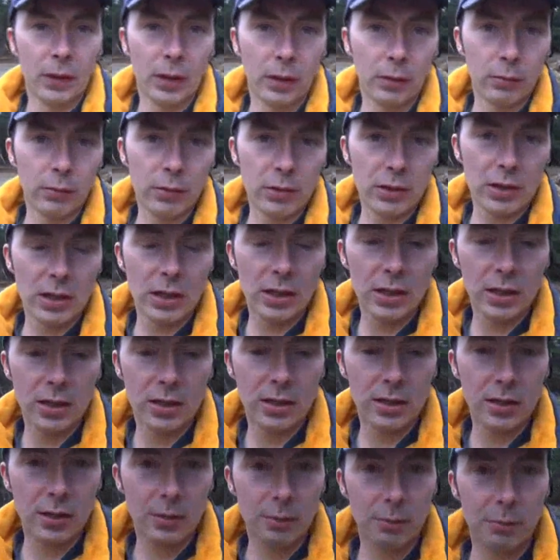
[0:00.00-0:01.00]
Now what
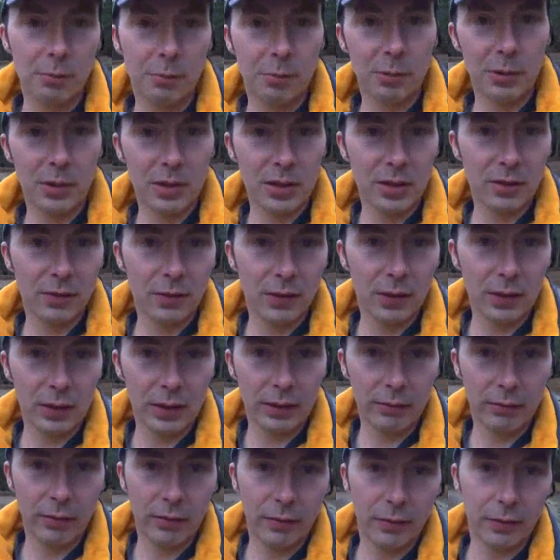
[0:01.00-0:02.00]
he's
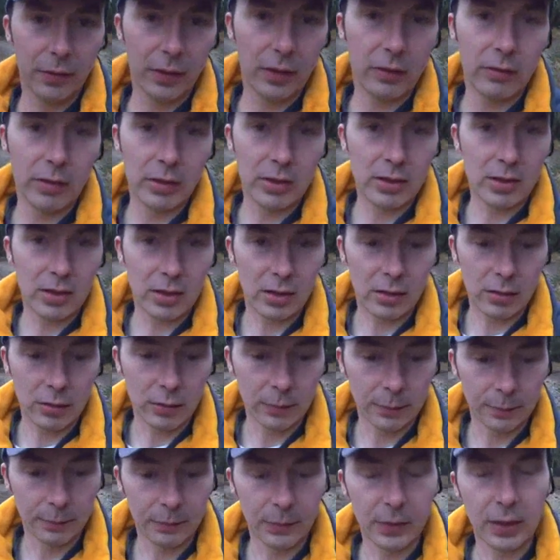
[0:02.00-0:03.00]
specifically referring
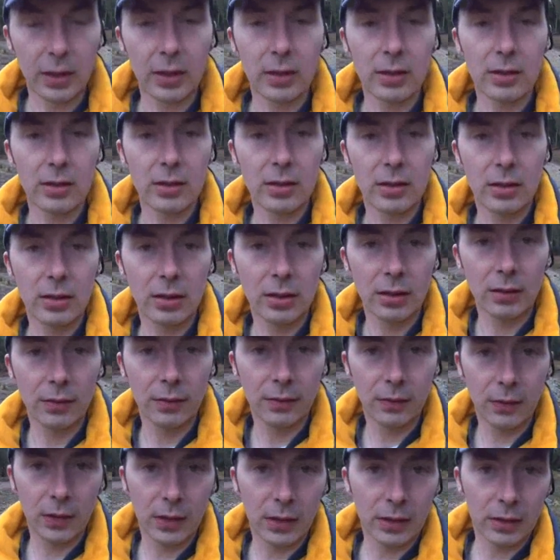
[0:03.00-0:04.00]
to is
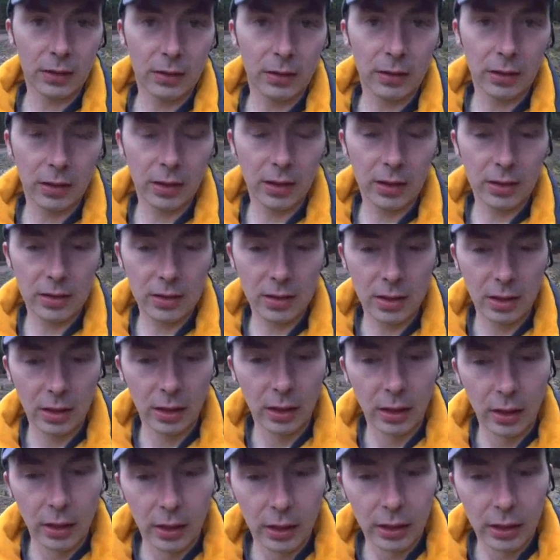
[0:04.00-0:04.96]
the fact that